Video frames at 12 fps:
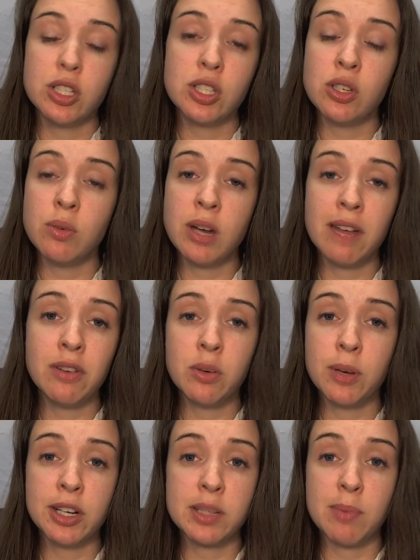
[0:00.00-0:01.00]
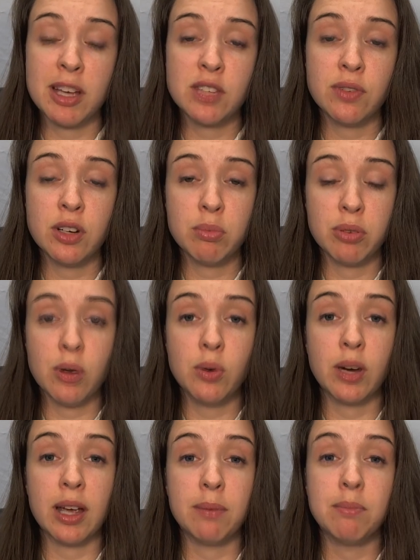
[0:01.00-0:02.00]
just do whatever works best for your
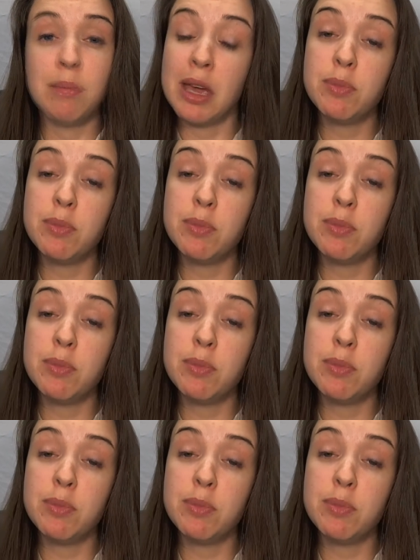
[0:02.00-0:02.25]
program.